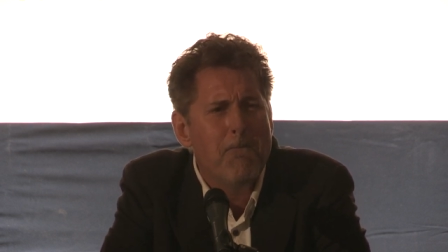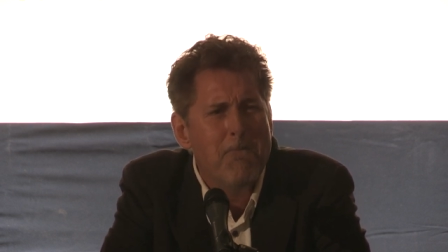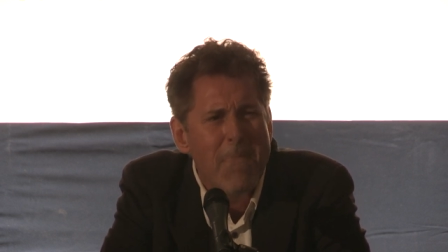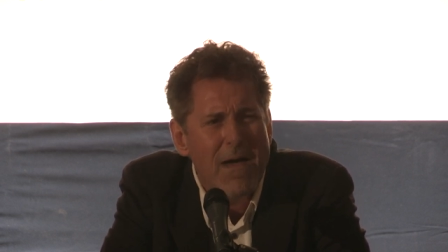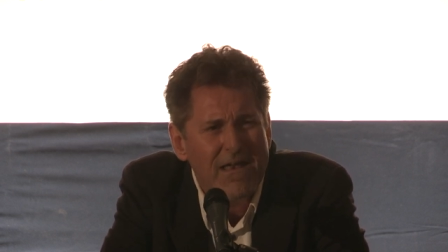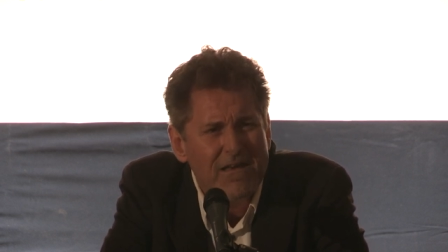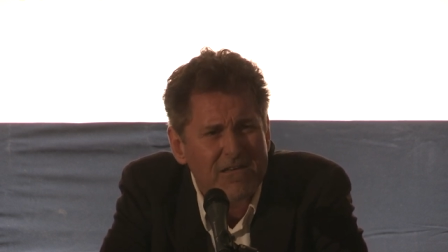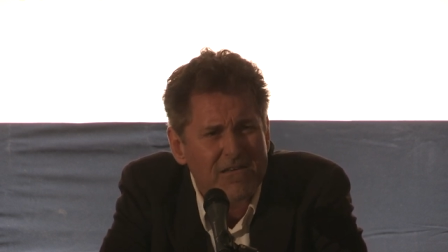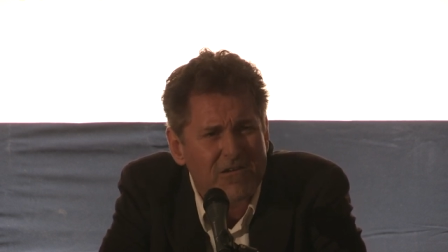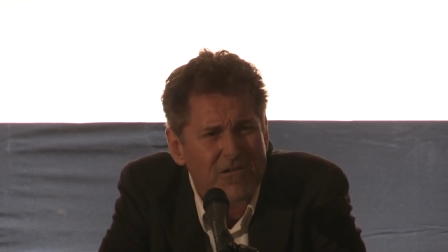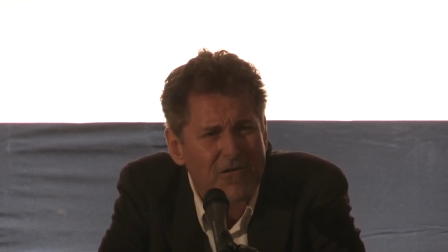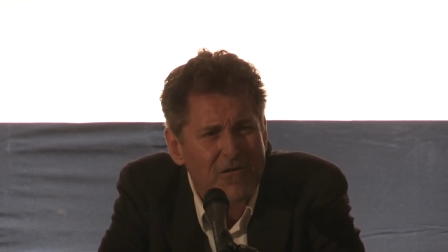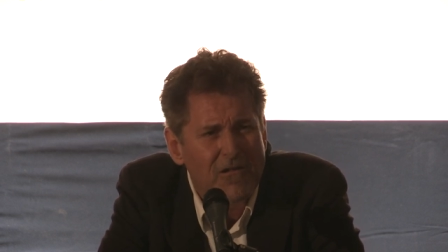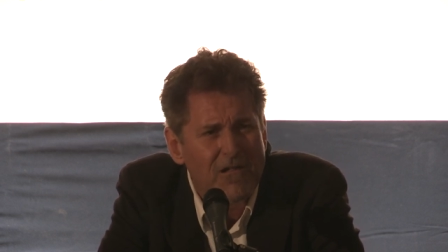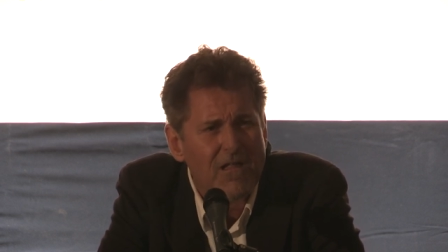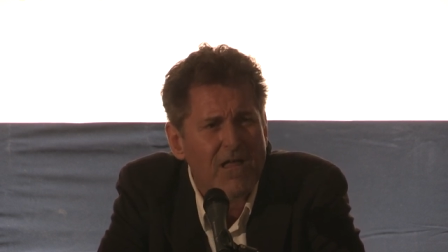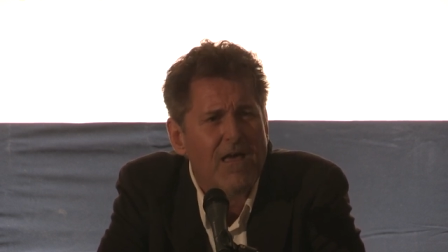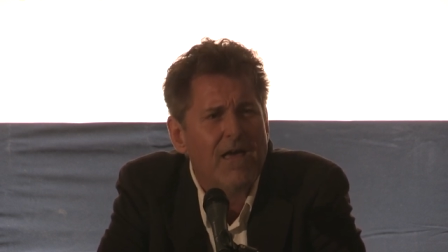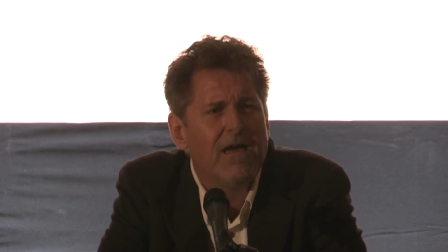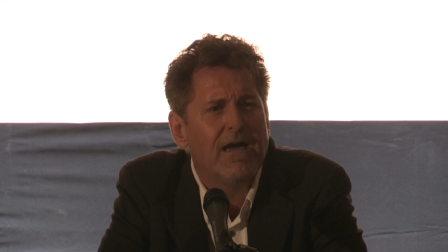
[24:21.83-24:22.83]

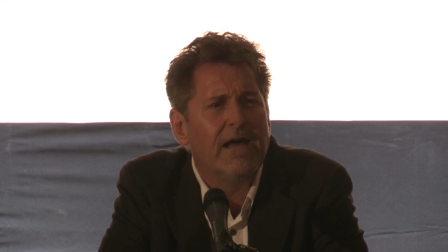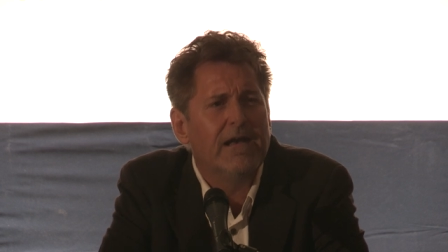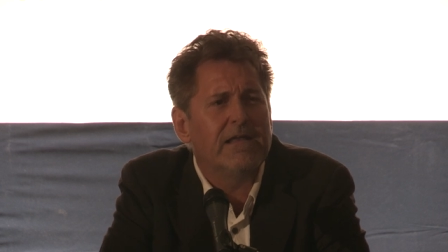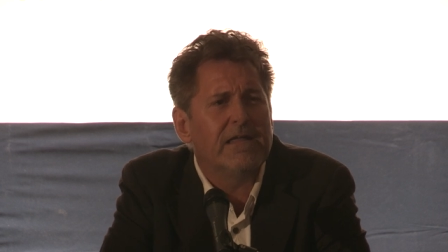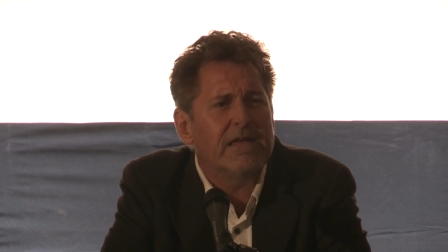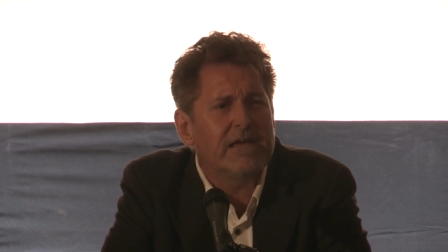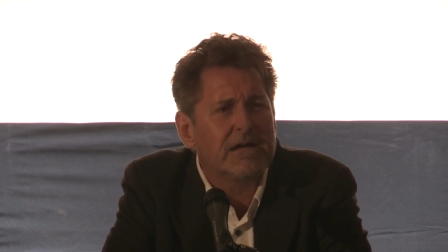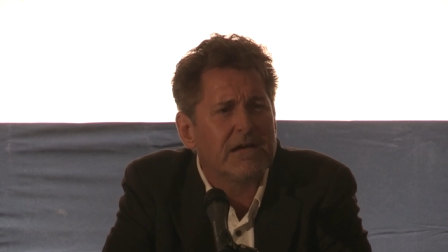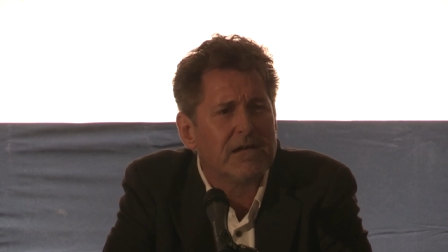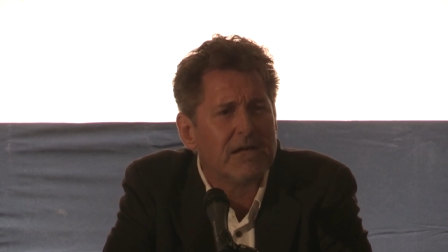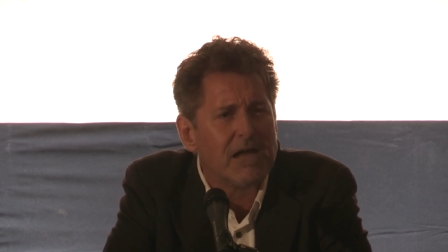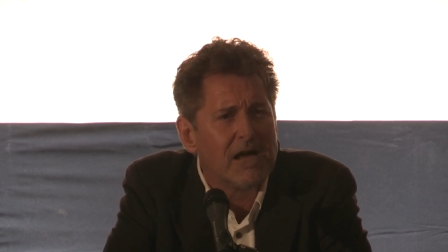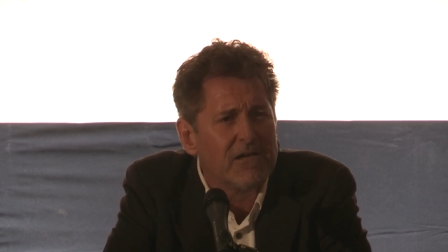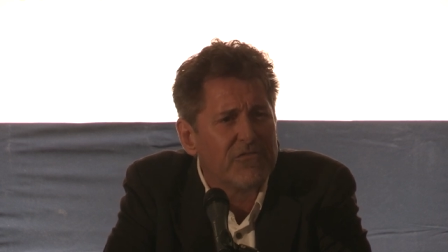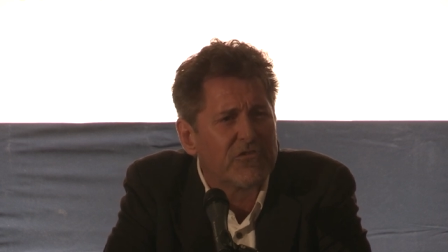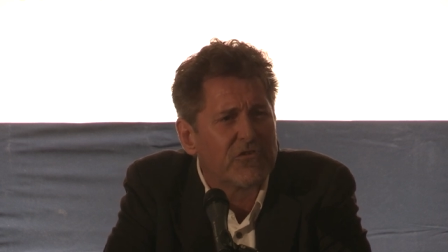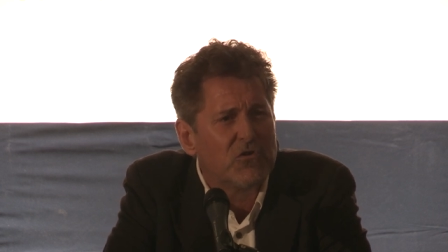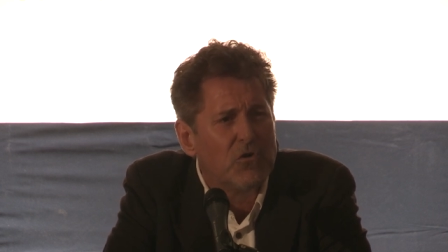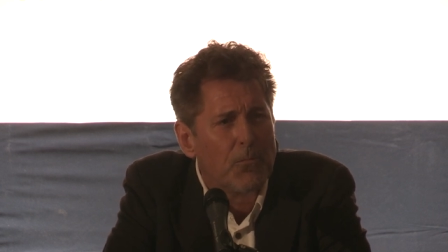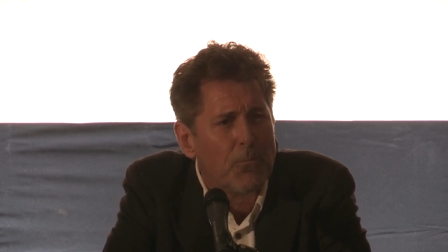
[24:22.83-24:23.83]
mental, and
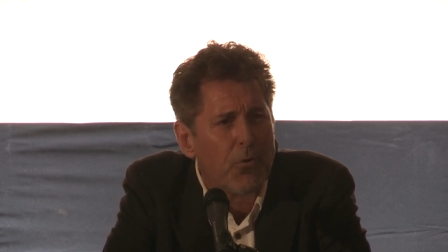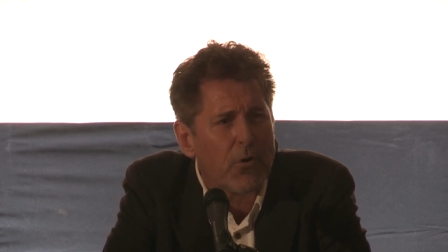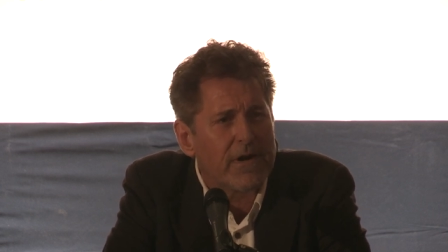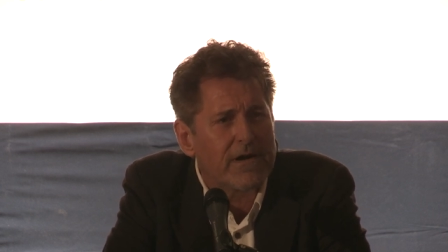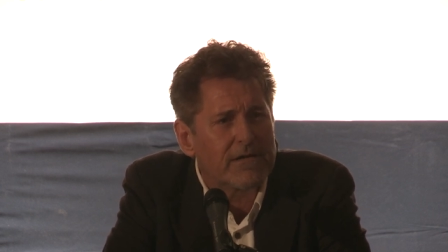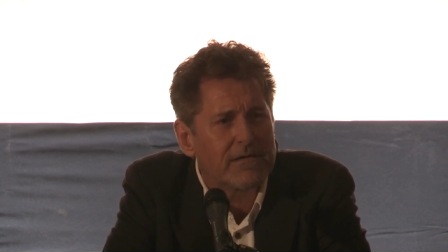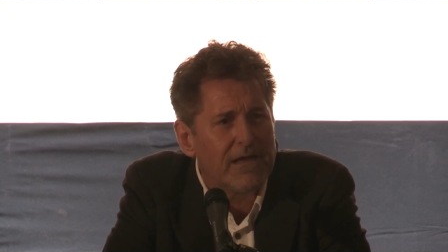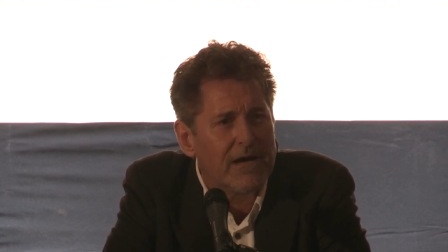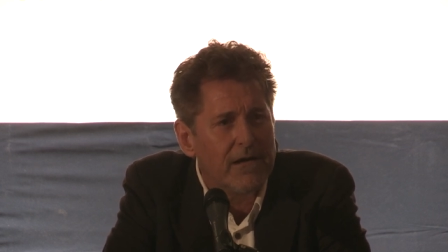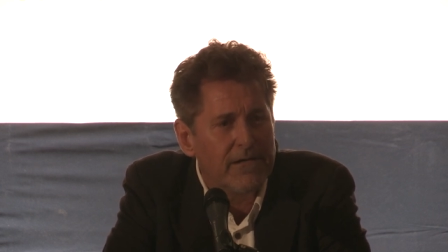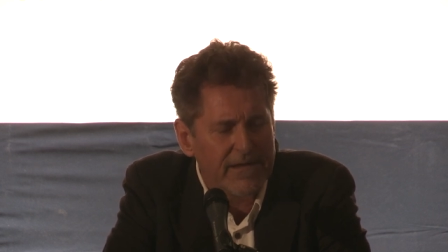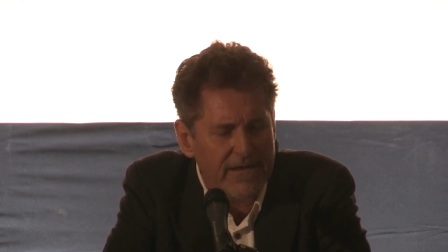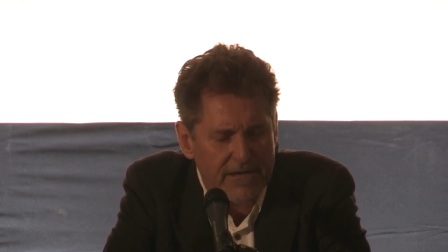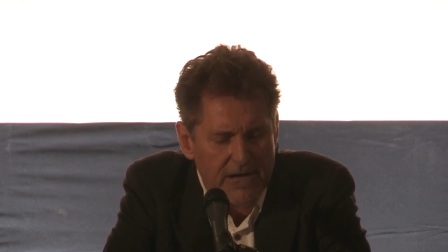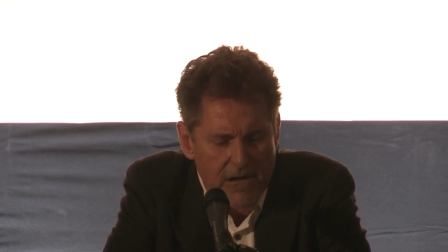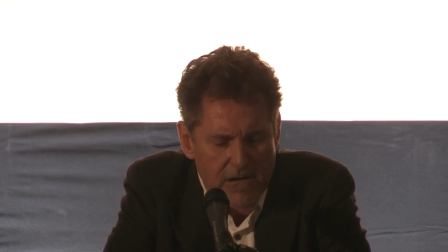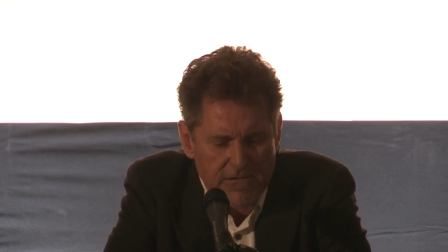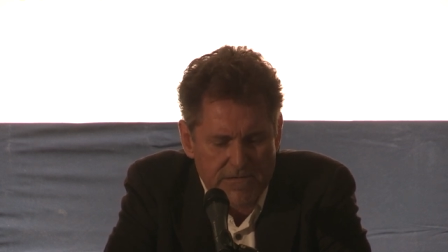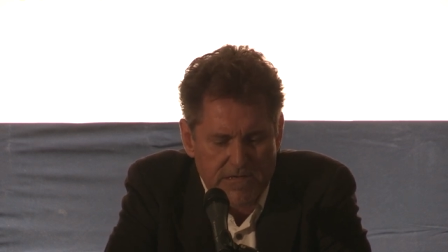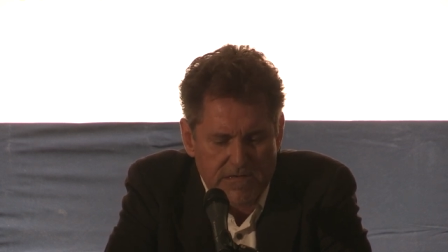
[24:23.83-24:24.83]
ecological breakdown in
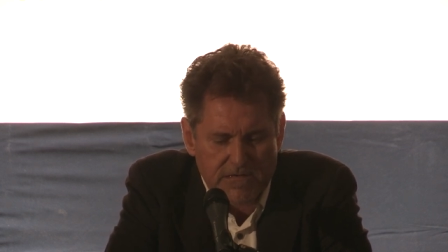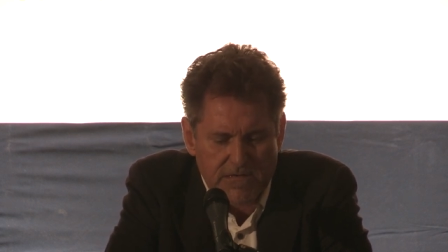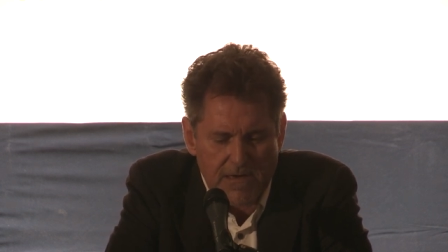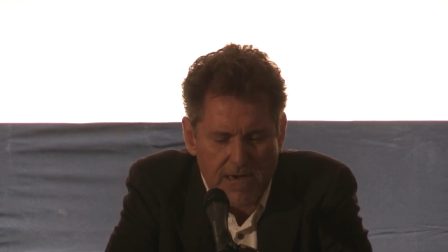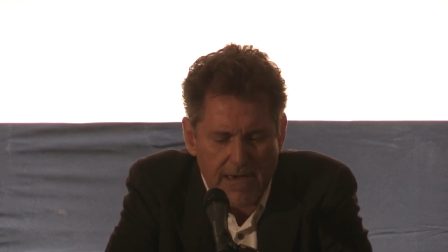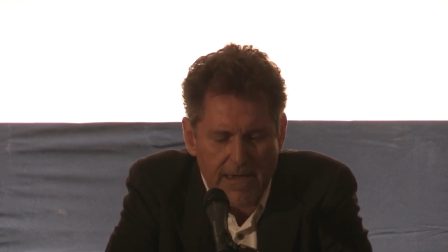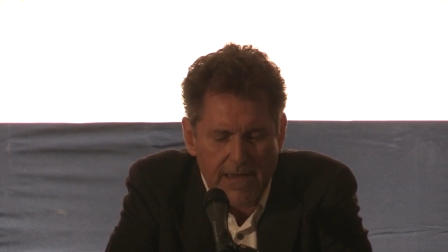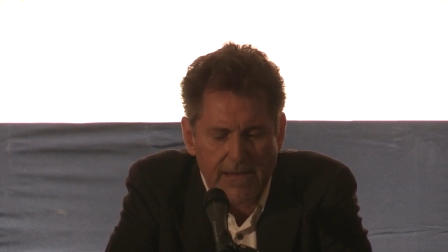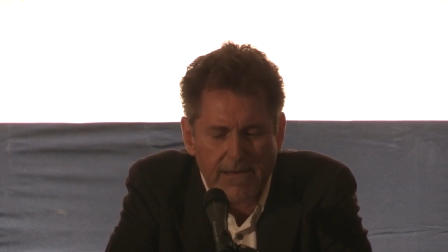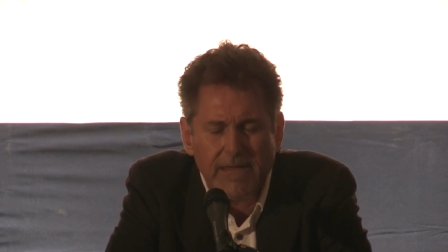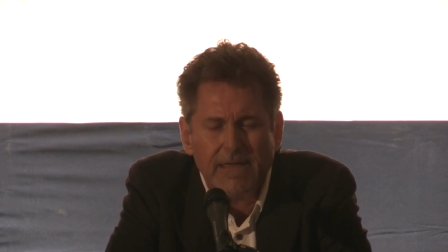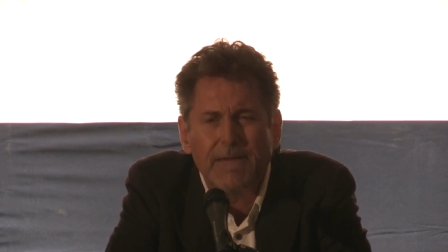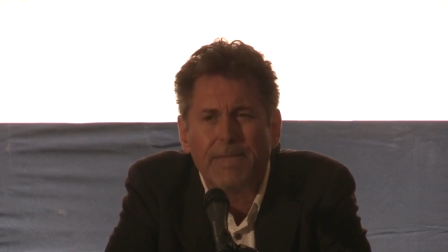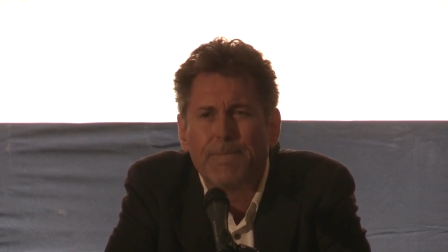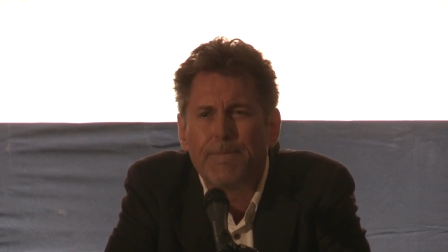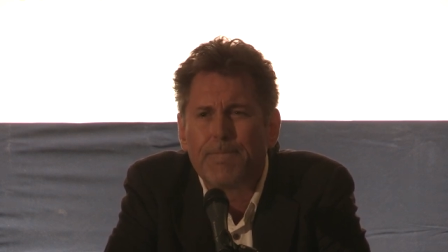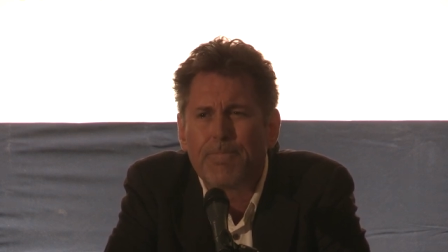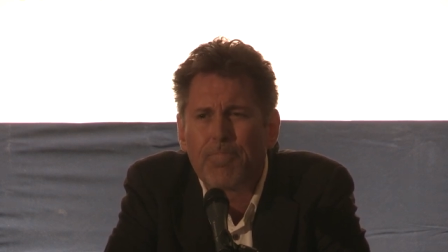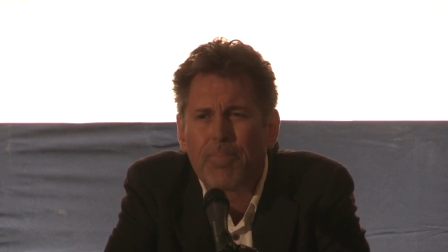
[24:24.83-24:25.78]
our society.